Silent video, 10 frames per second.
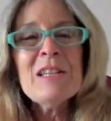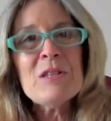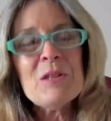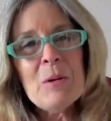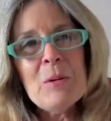
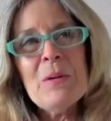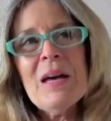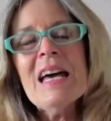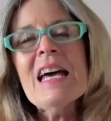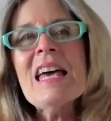So
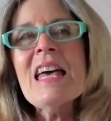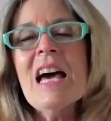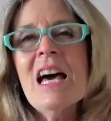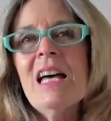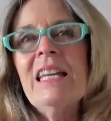
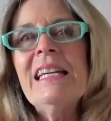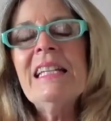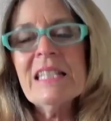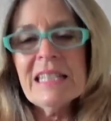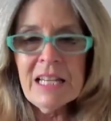
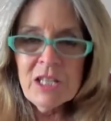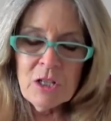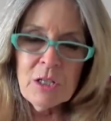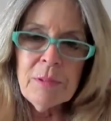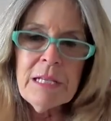that's
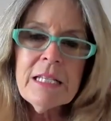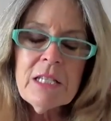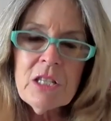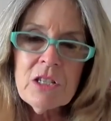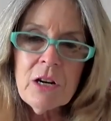a good place
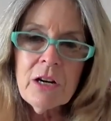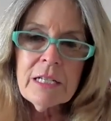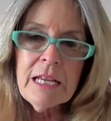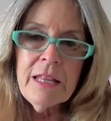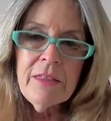to
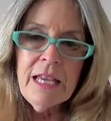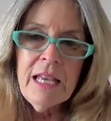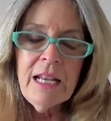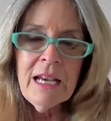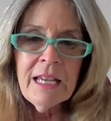start. And
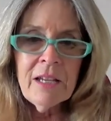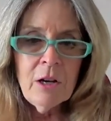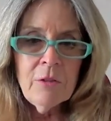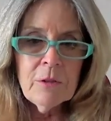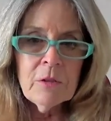then I
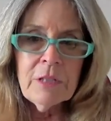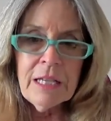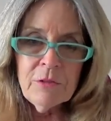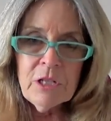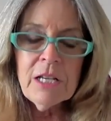offer
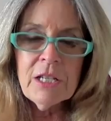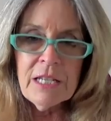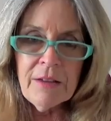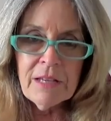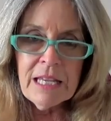life change
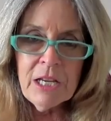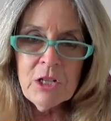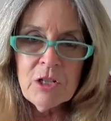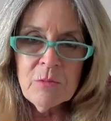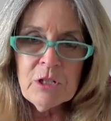
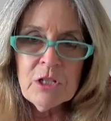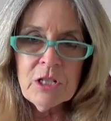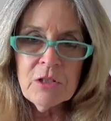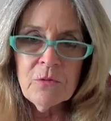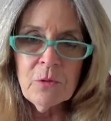navigation, which
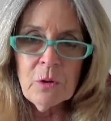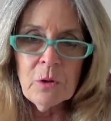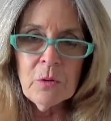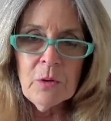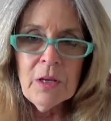is
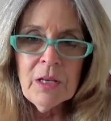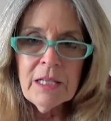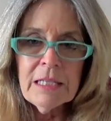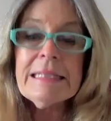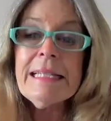for
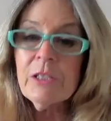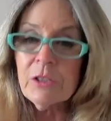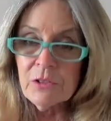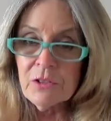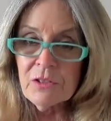
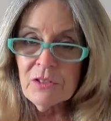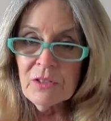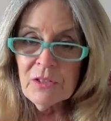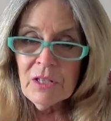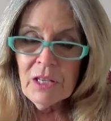leaders.
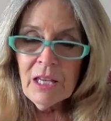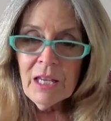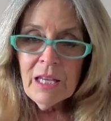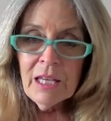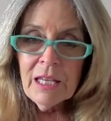
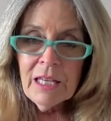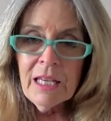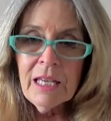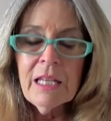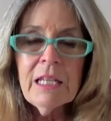
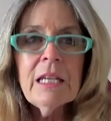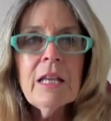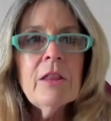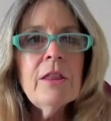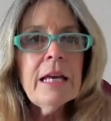And
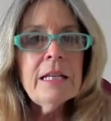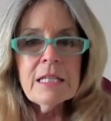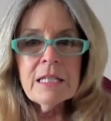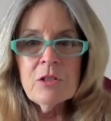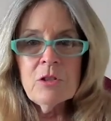that
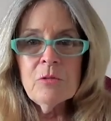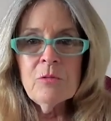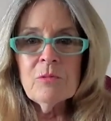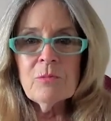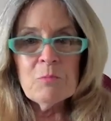is
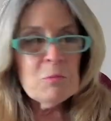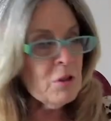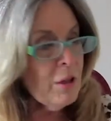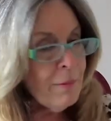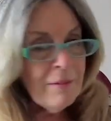to
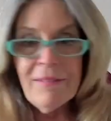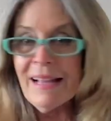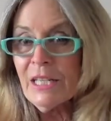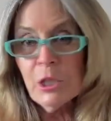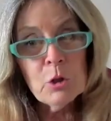start by
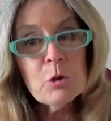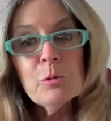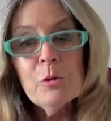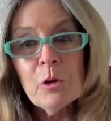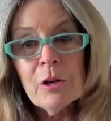finding your
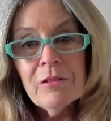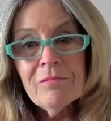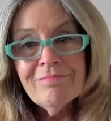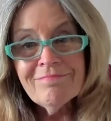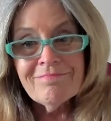true north,
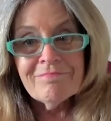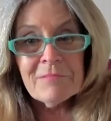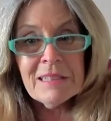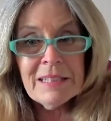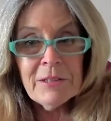
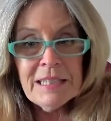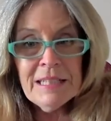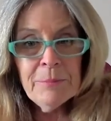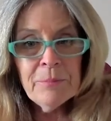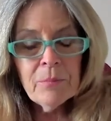
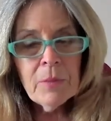clarity,